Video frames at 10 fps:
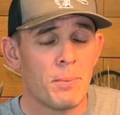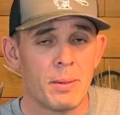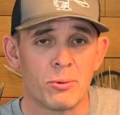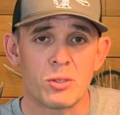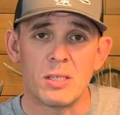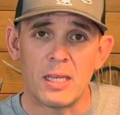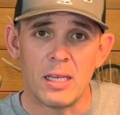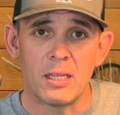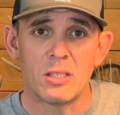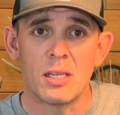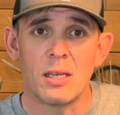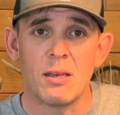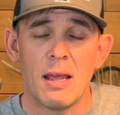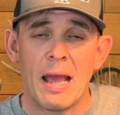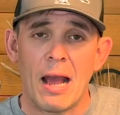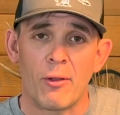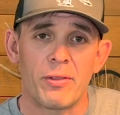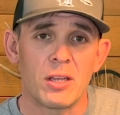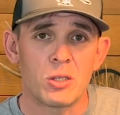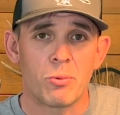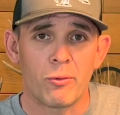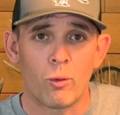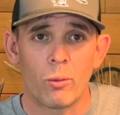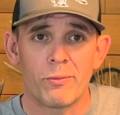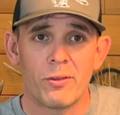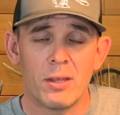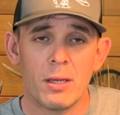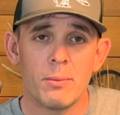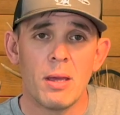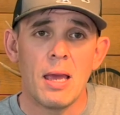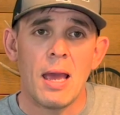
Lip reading: people's needs and how things perform for them.